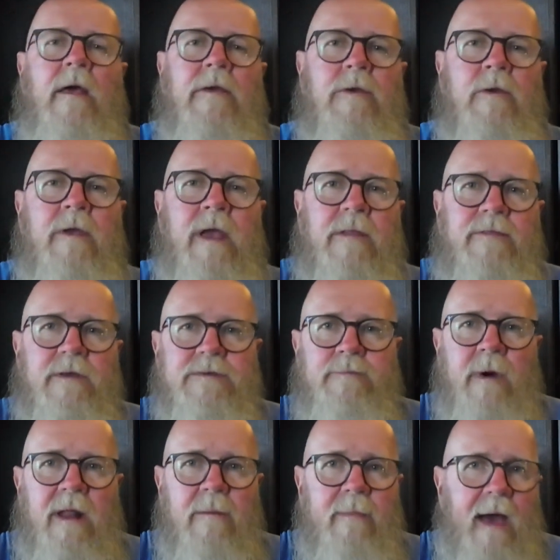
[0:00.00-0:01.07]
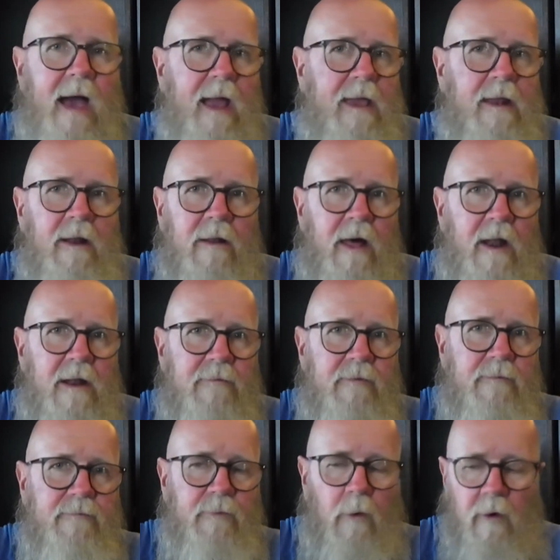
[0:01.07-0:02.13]
you can get this money back in a lot of
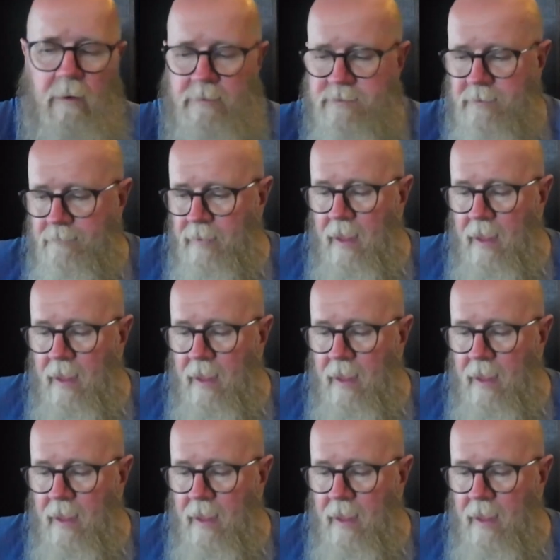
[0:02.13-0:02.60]
different forms.